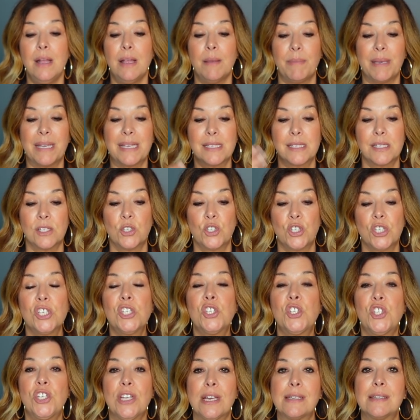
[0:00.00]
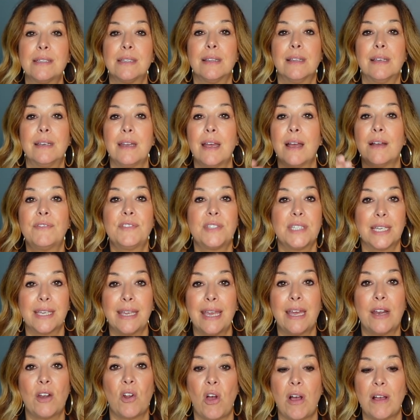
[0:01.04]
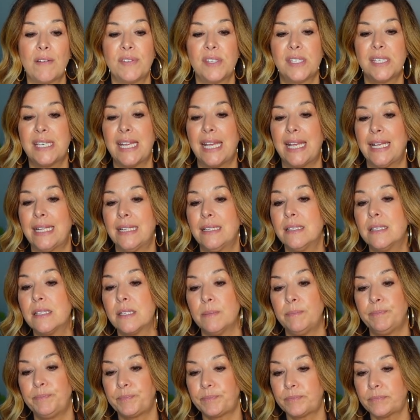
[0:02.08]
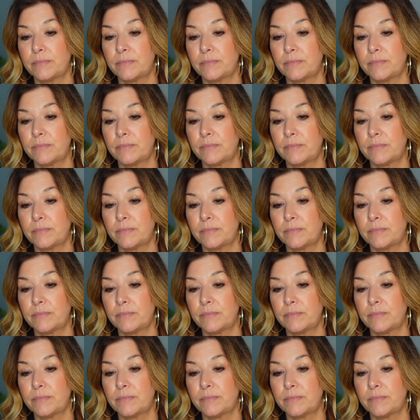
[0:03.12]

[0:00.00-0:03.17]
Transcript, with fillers: because they're just gentle enough to get off stains